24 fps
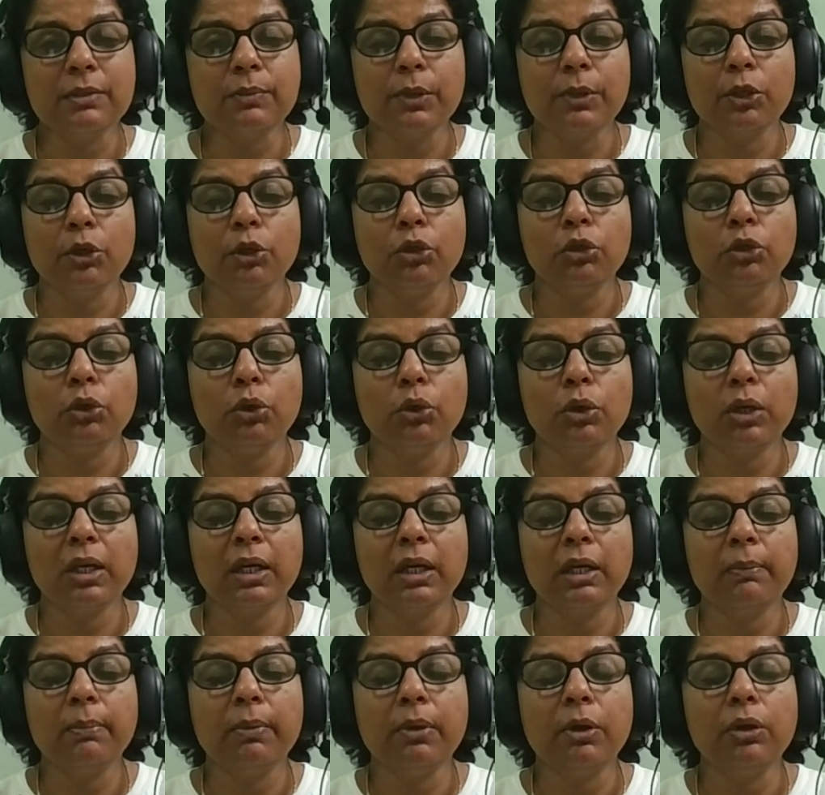we're not talking
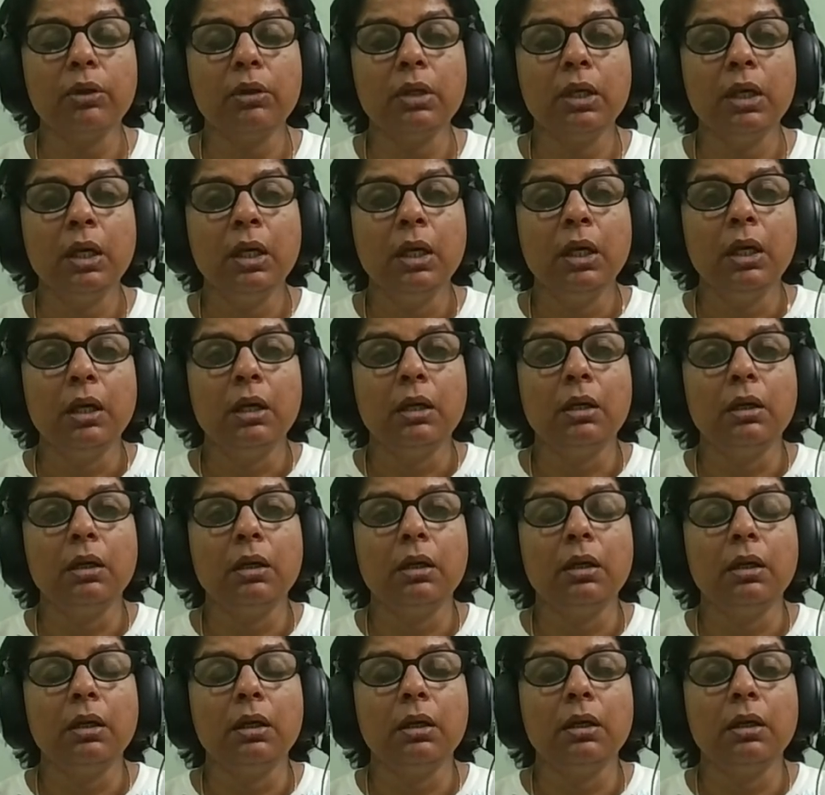about uh,
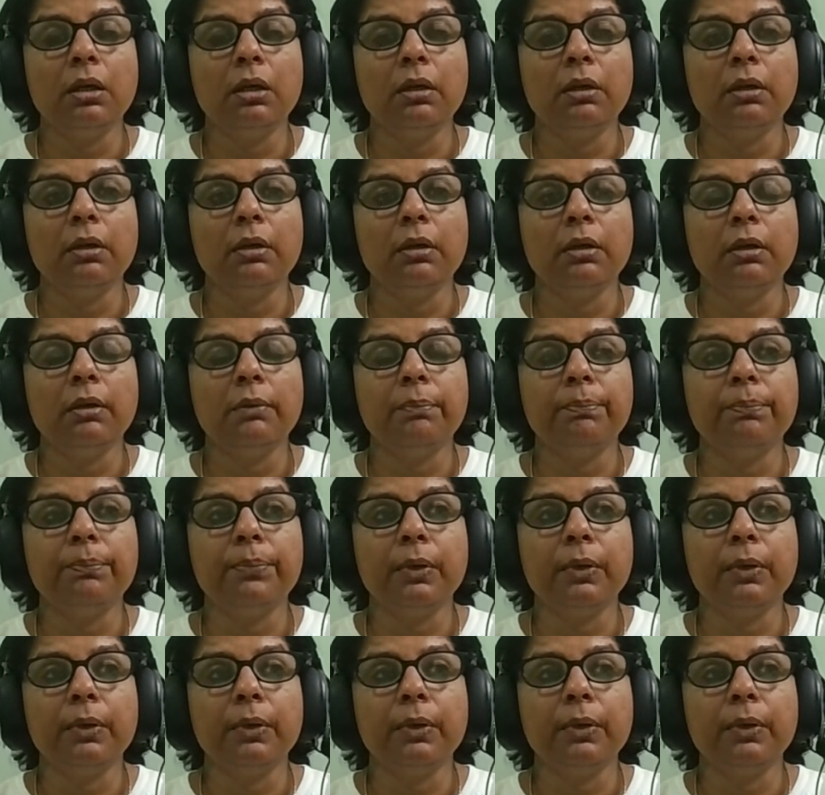a, uh, a,